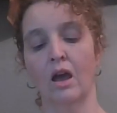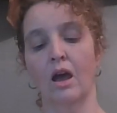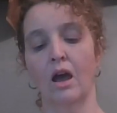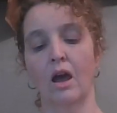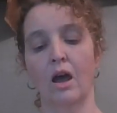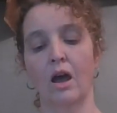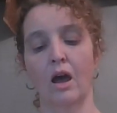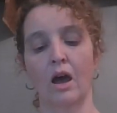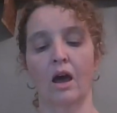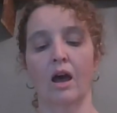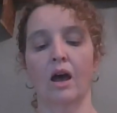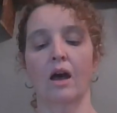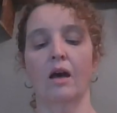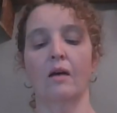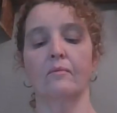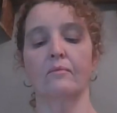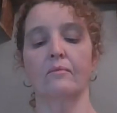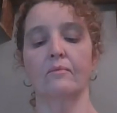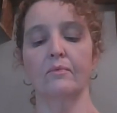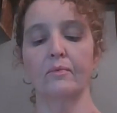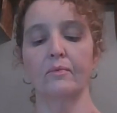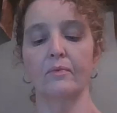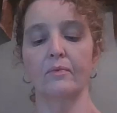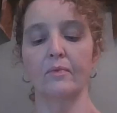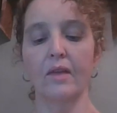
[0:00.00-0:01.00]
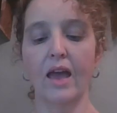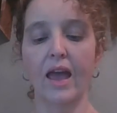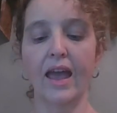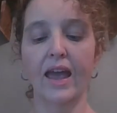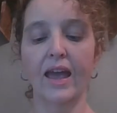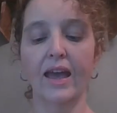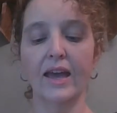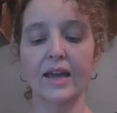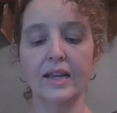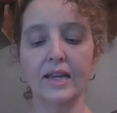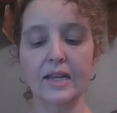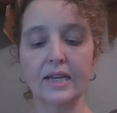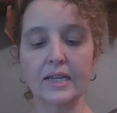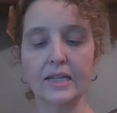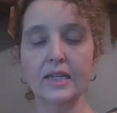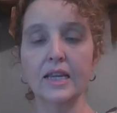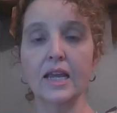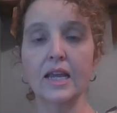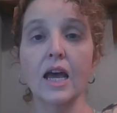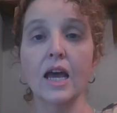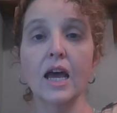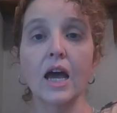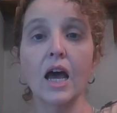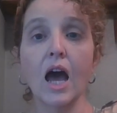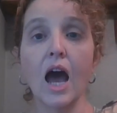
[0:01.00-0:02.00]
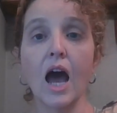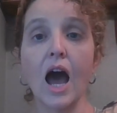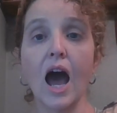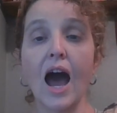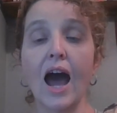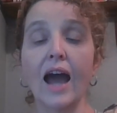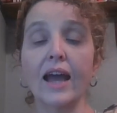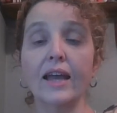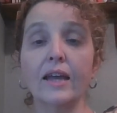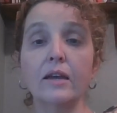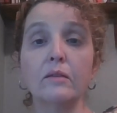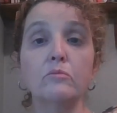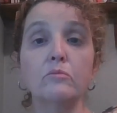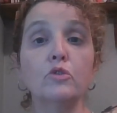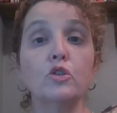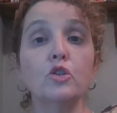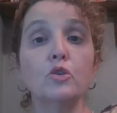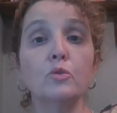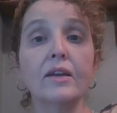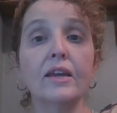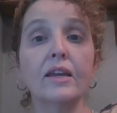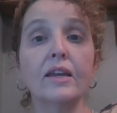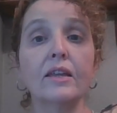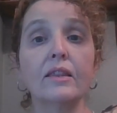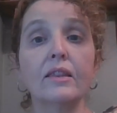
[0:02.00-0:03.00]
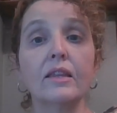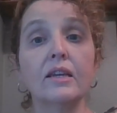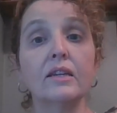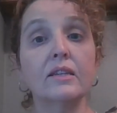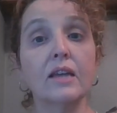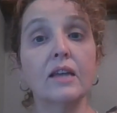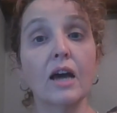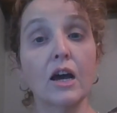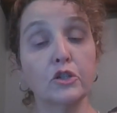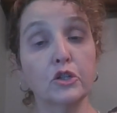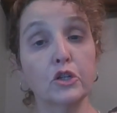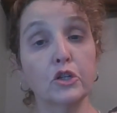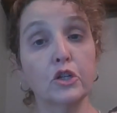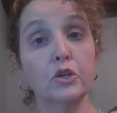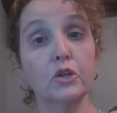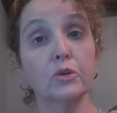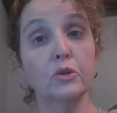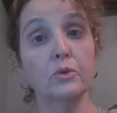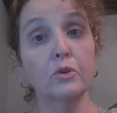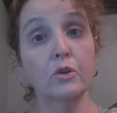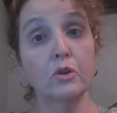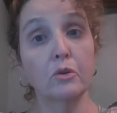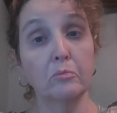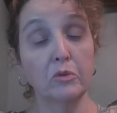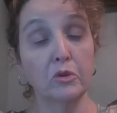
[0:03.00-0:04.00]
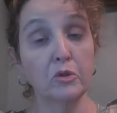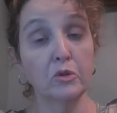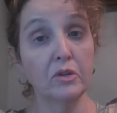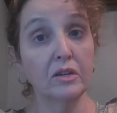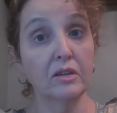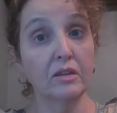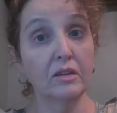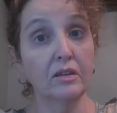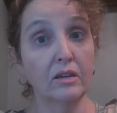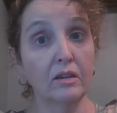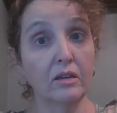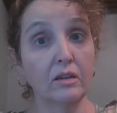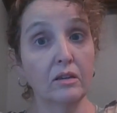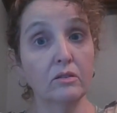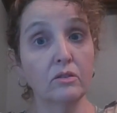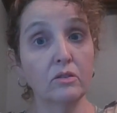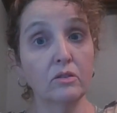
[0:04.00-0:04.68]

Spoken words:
And I am doing the Adagio CommuniTea.